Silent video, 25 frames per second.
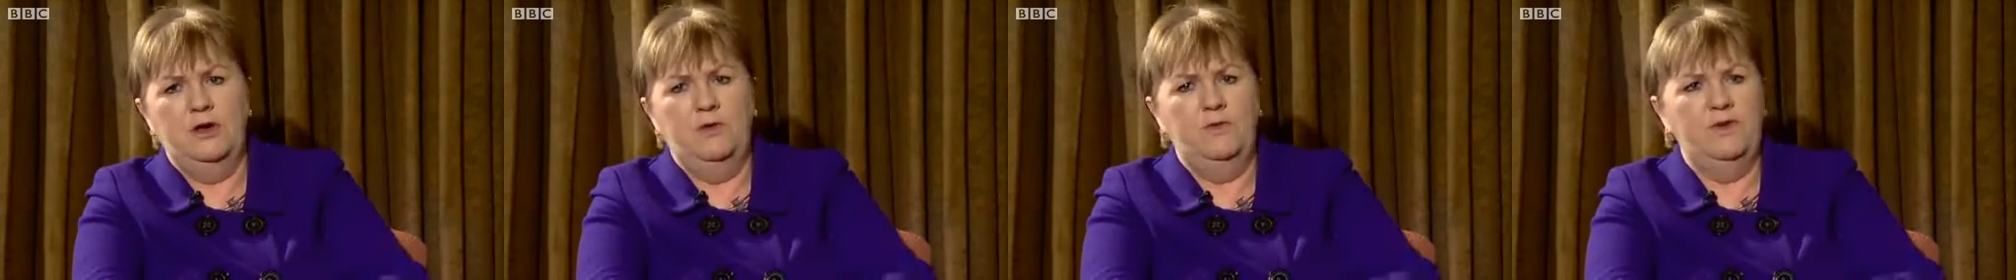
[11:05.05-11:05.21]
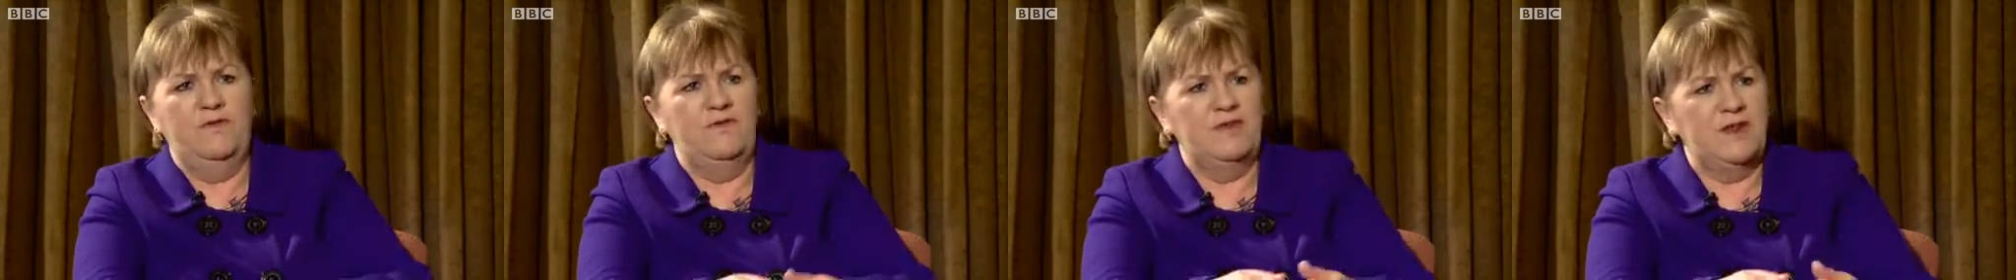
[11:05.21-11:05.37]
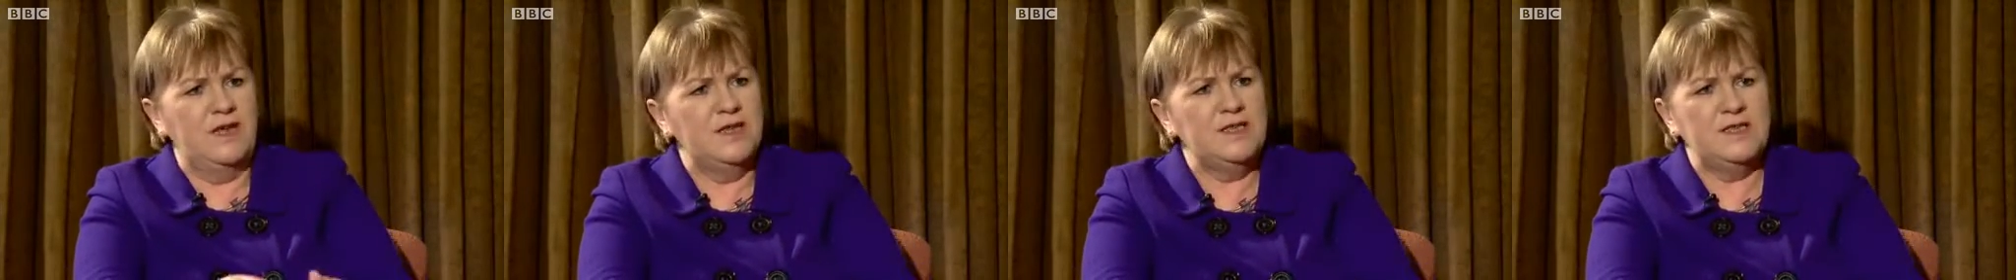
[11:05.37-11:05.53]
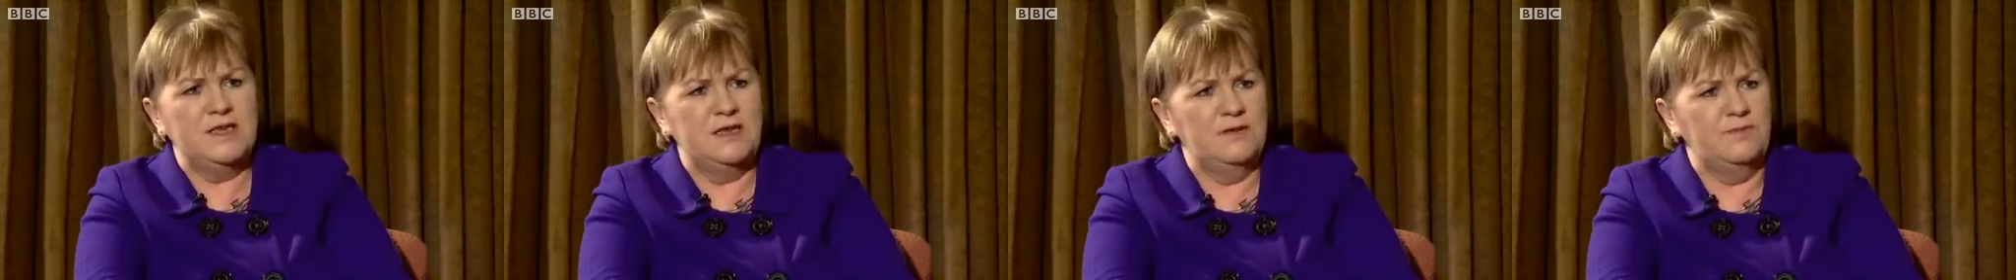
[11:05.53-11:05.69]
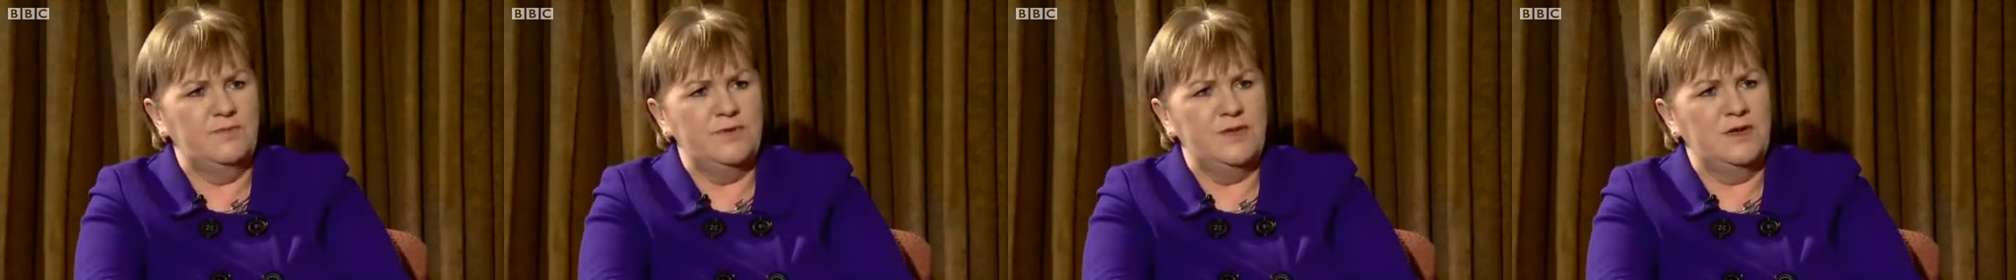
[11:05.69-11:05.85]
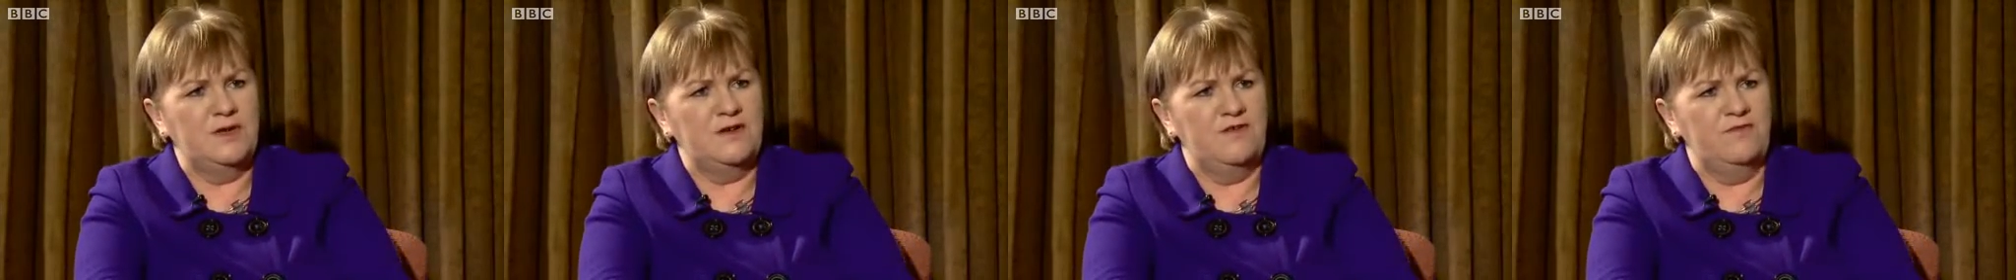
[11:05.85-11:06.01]
We have an
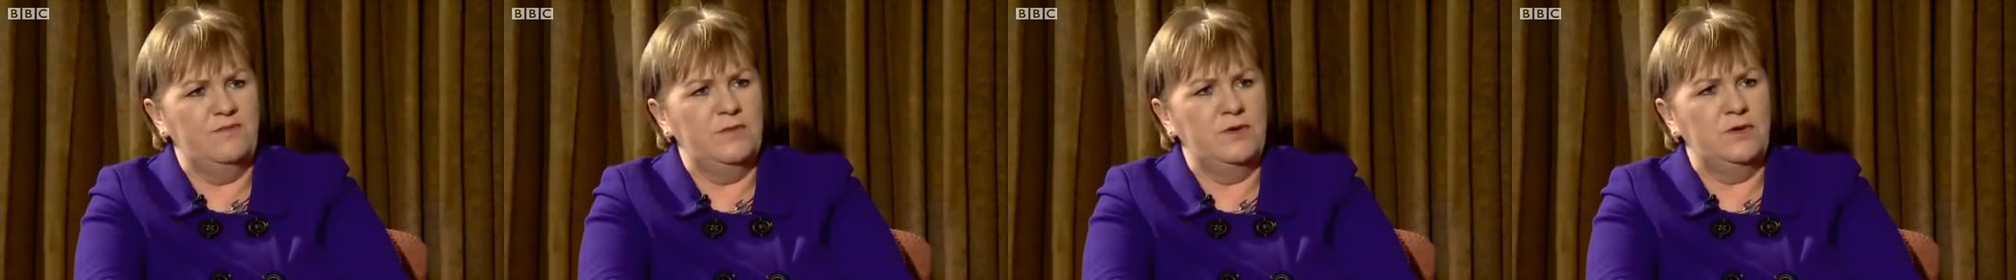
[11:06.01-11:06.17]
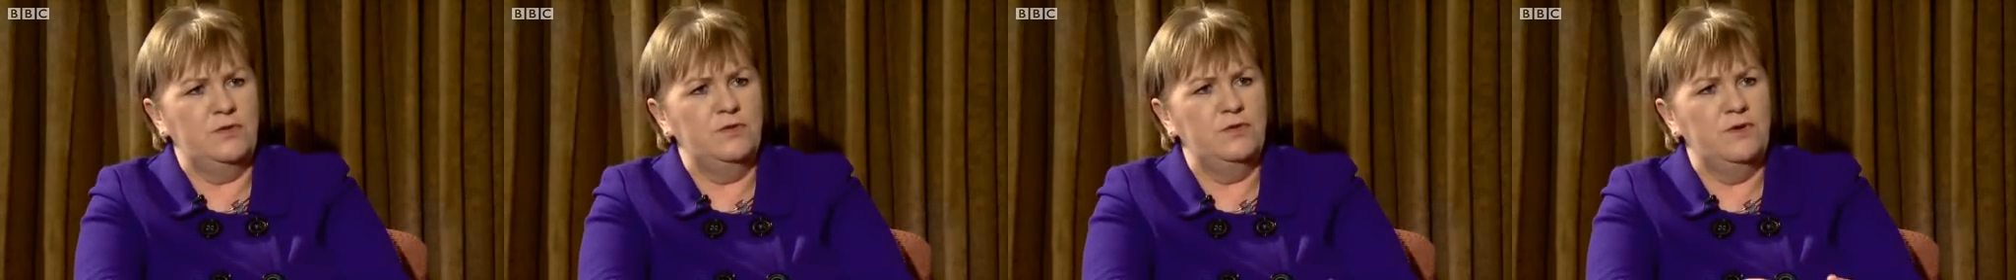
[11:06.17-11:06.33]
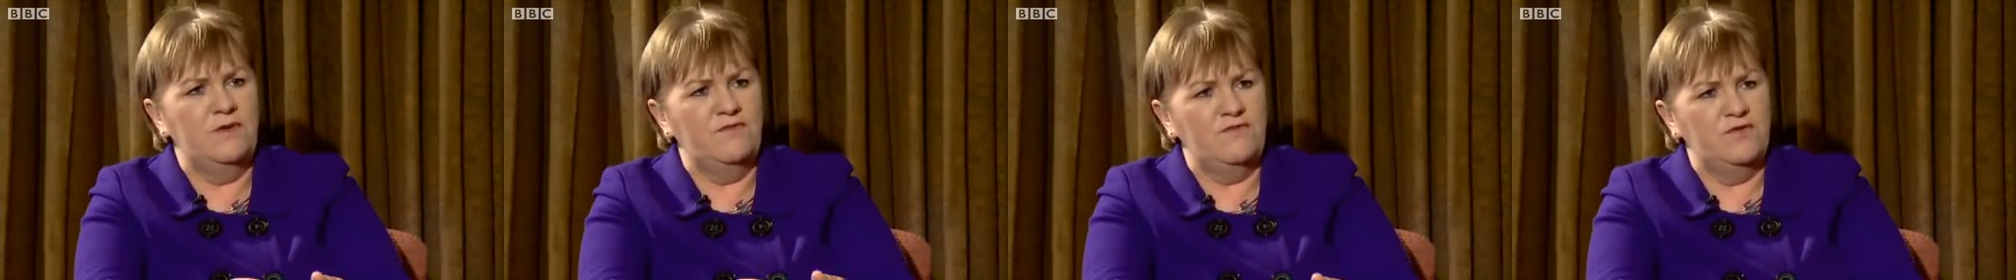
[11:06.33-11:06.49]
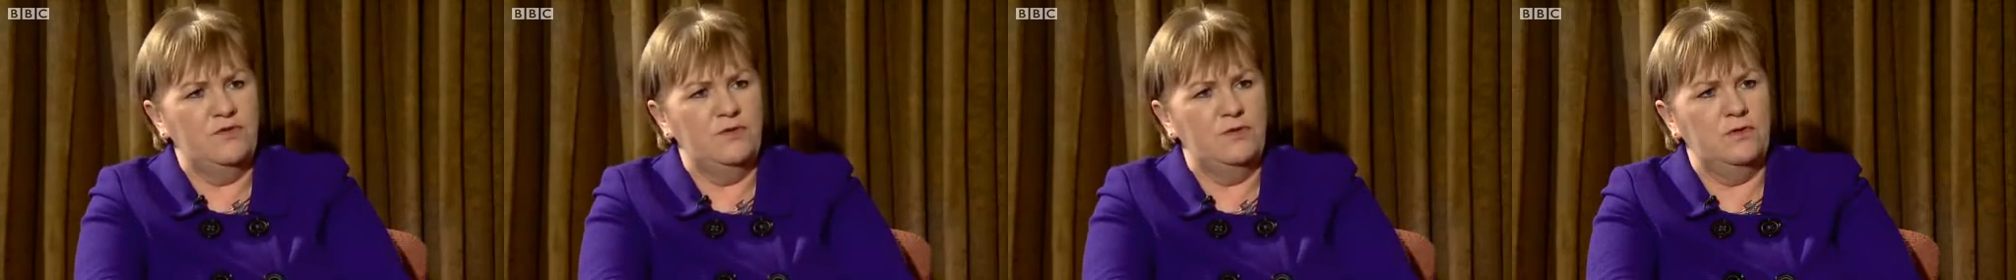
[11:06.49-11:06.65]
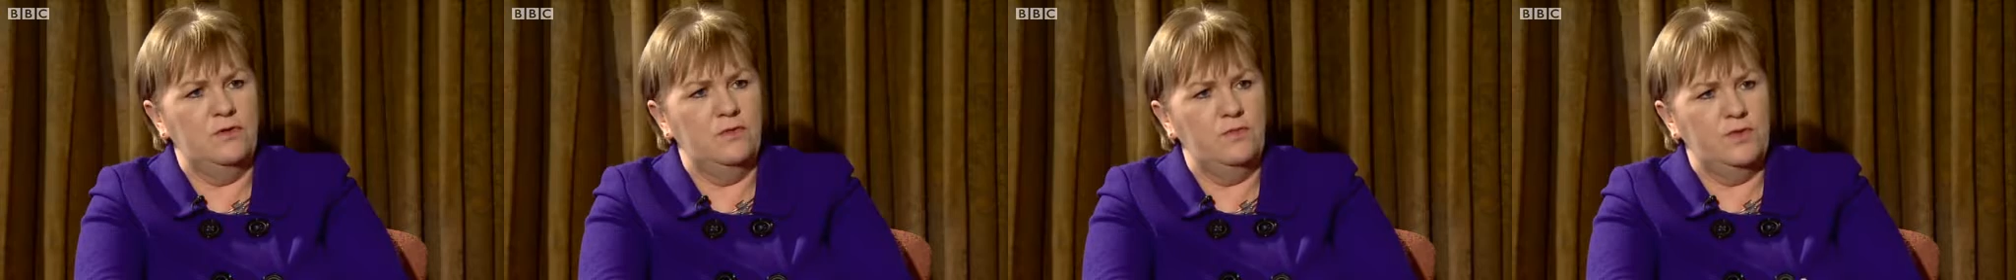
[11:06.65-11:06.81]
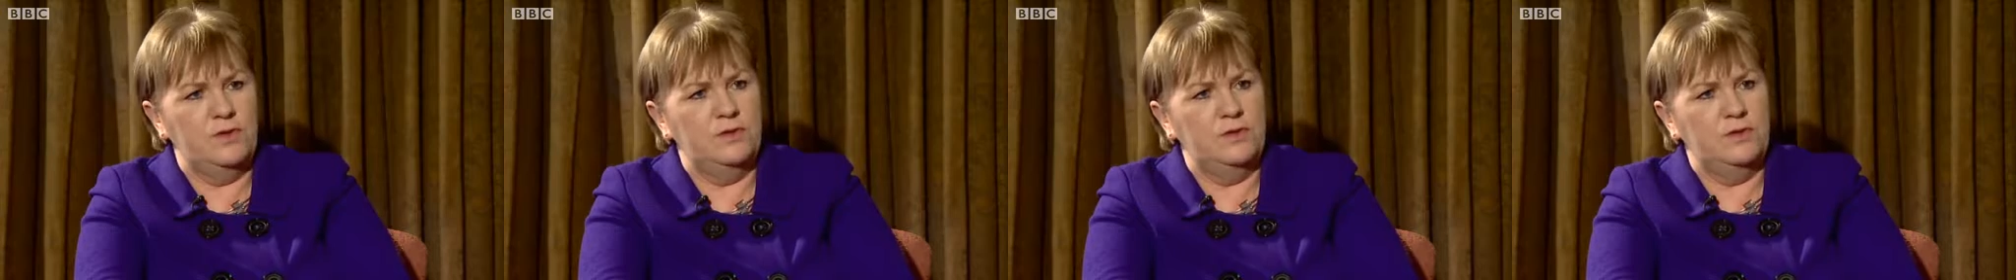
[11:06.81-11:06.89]
SNP government who have not